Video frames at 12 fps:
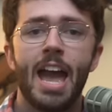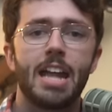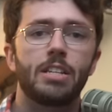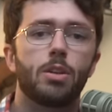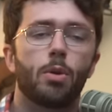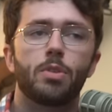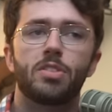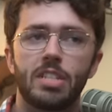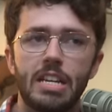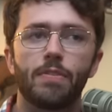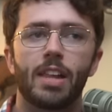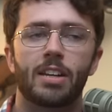And you don't
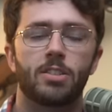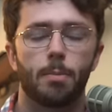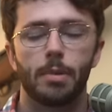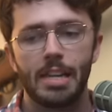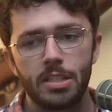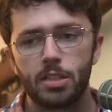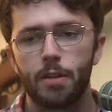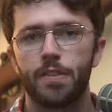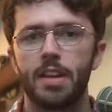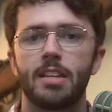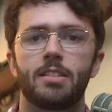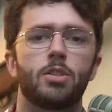receive like some list of
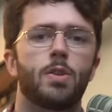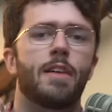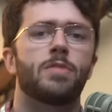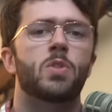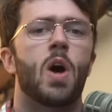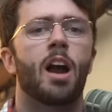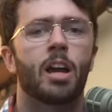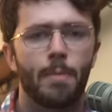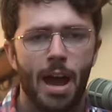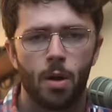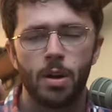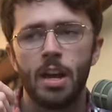things that you have to talk
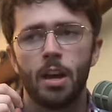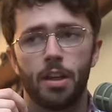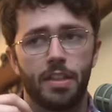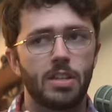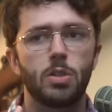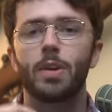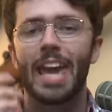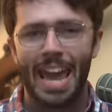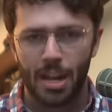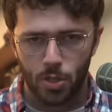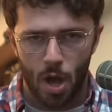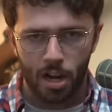about, things you
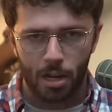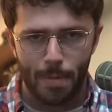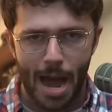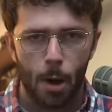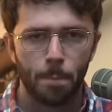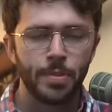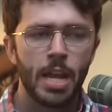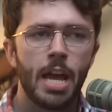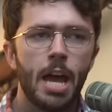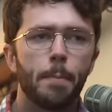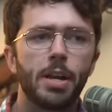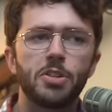can't talk about.
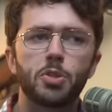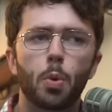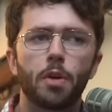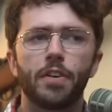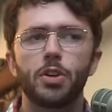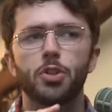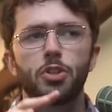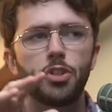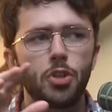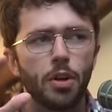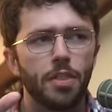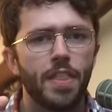But it's sort of
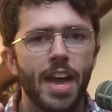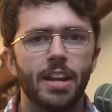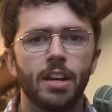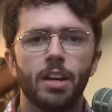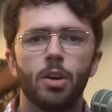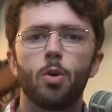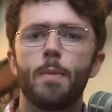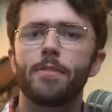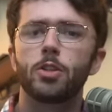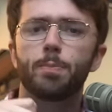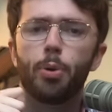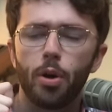understood that
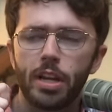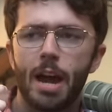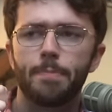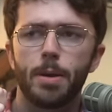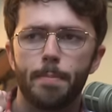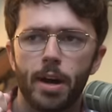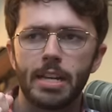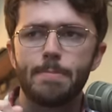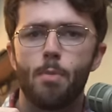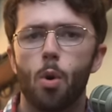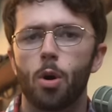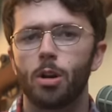whomever's putting up the money
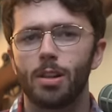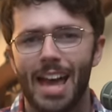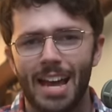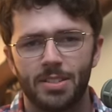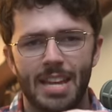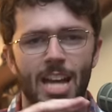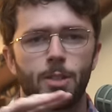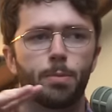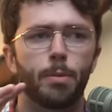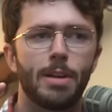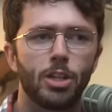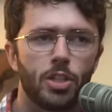more or less has
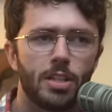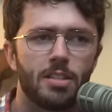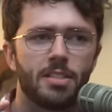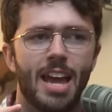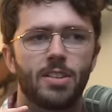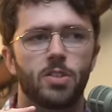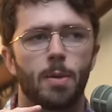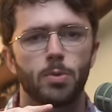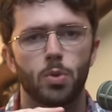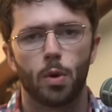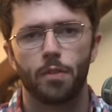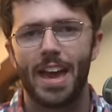permission to set some
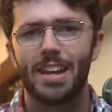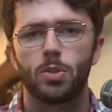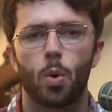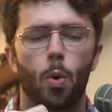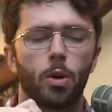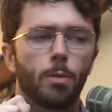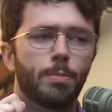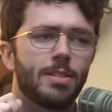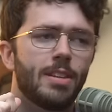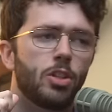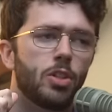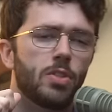sort of editorial
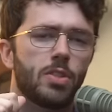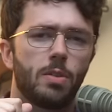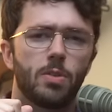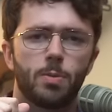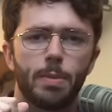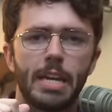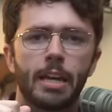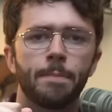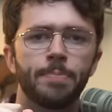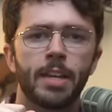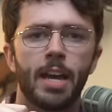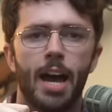position, so to speak,
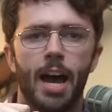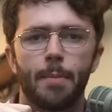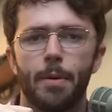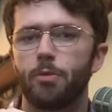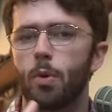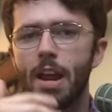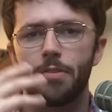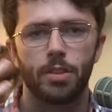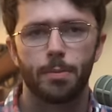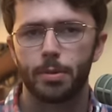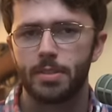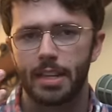um, of whatever
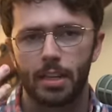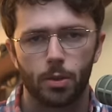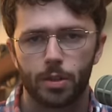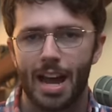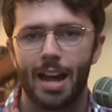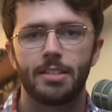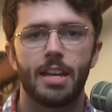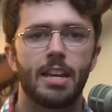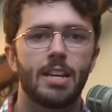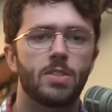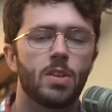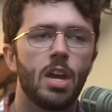the particular content
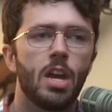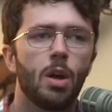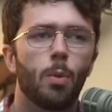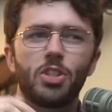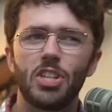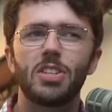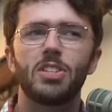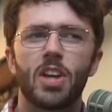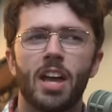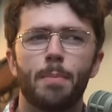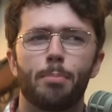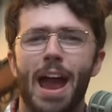is, which isn't
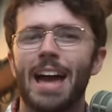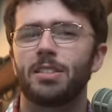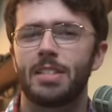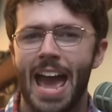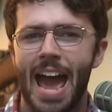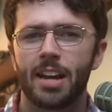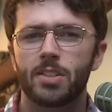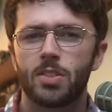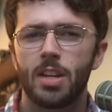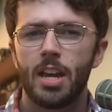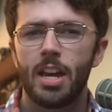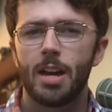done in brass
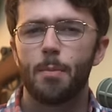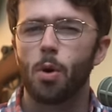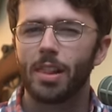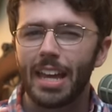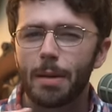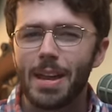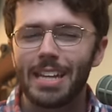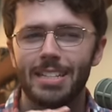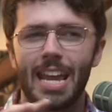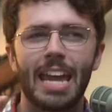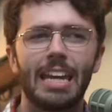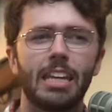tacks more like
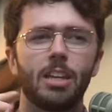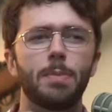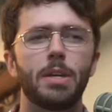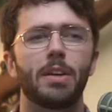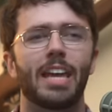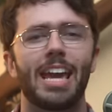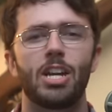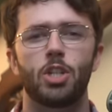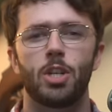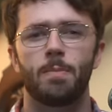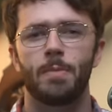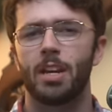maintaining
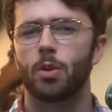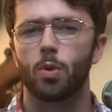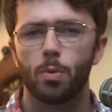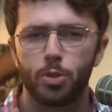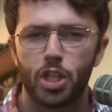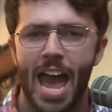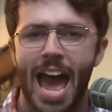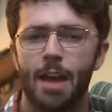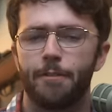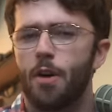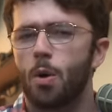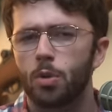communication in a group
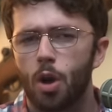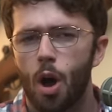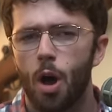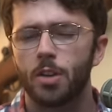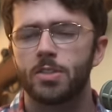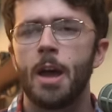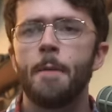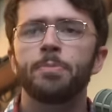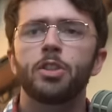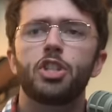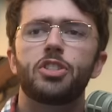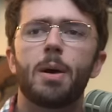chat, phone calls,
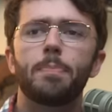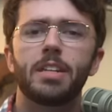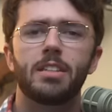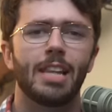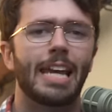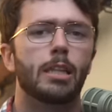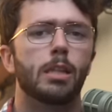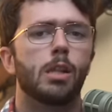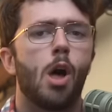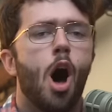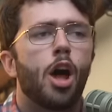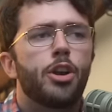just something to like
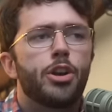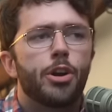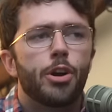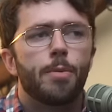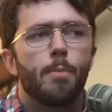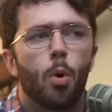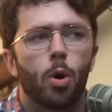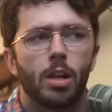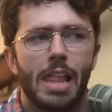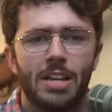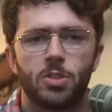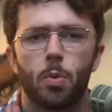launder more or
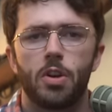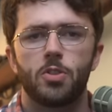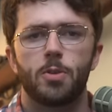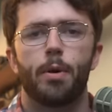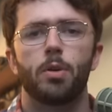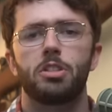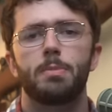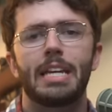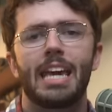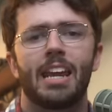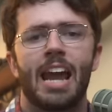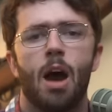less what is supposed to be
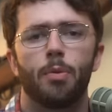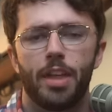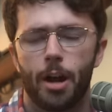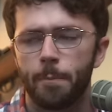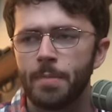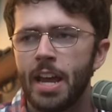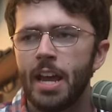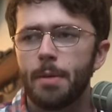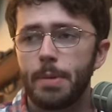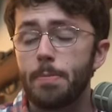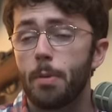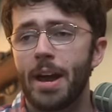getting out there.
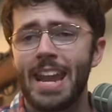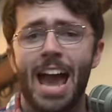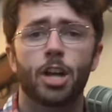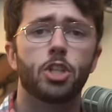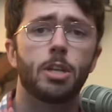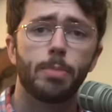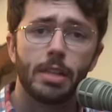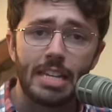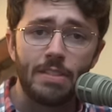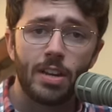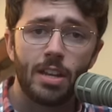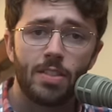People might actually
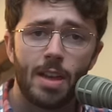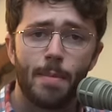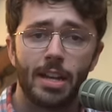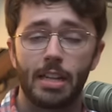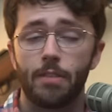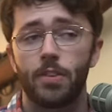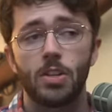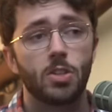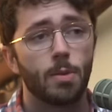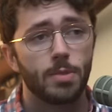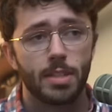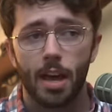believe it, they might convince
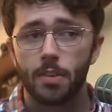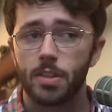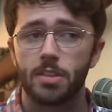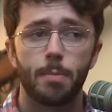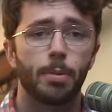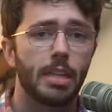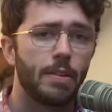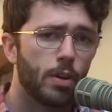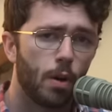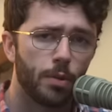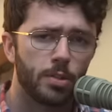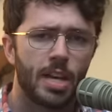themselves that they believe it
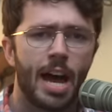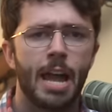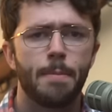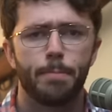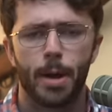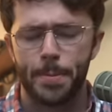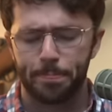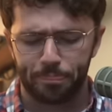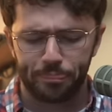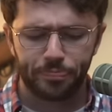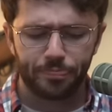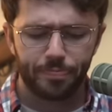over time, but
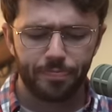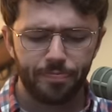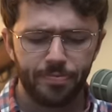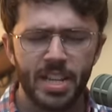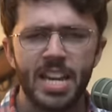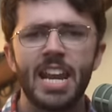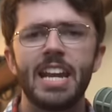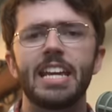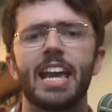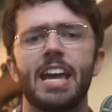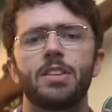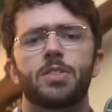in any
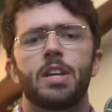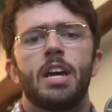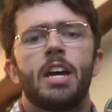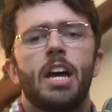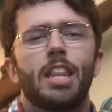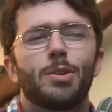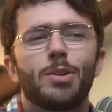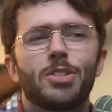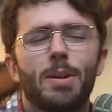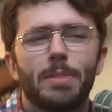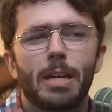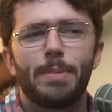case, there is
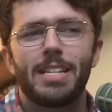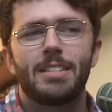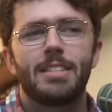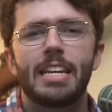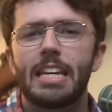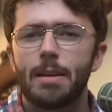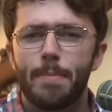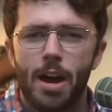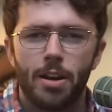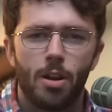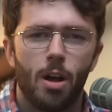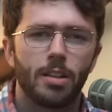something a bit sticky
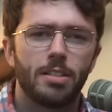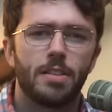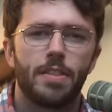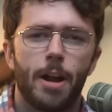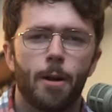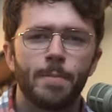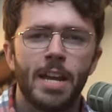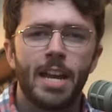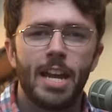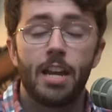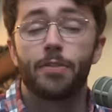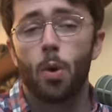about it all, isn't there?
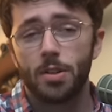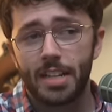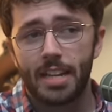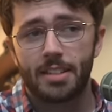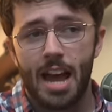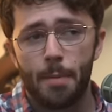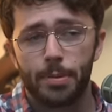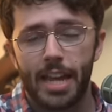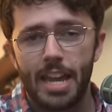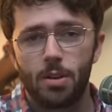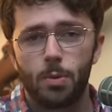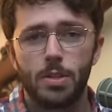And of course, it gets
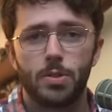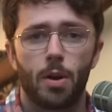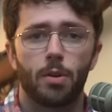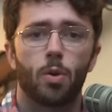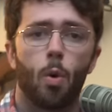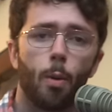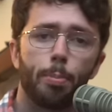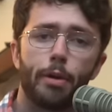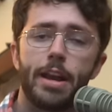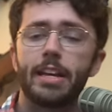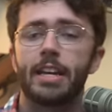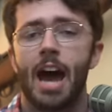complicated when you start
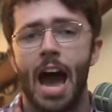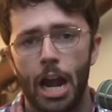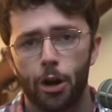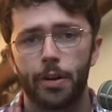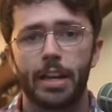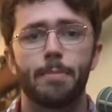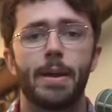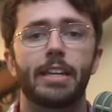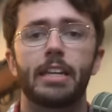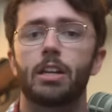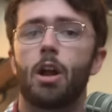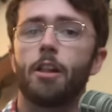incorporating and hiring and
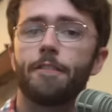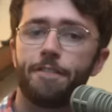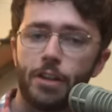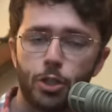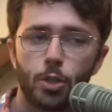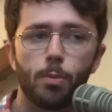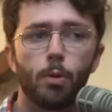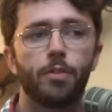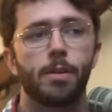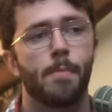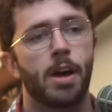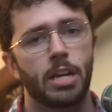making it all official,
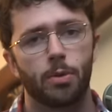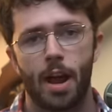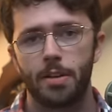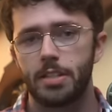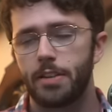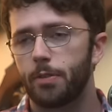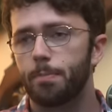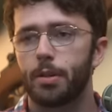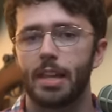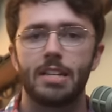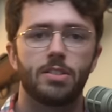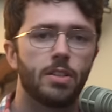moving money around to different
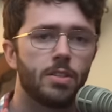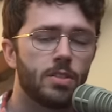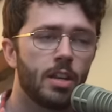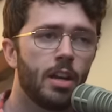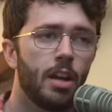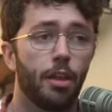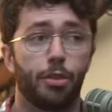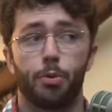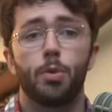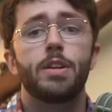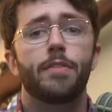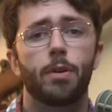places,
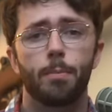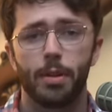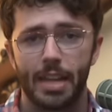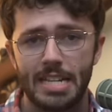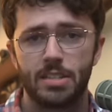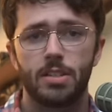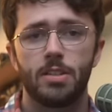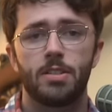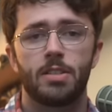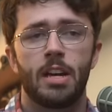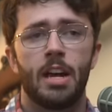through different places.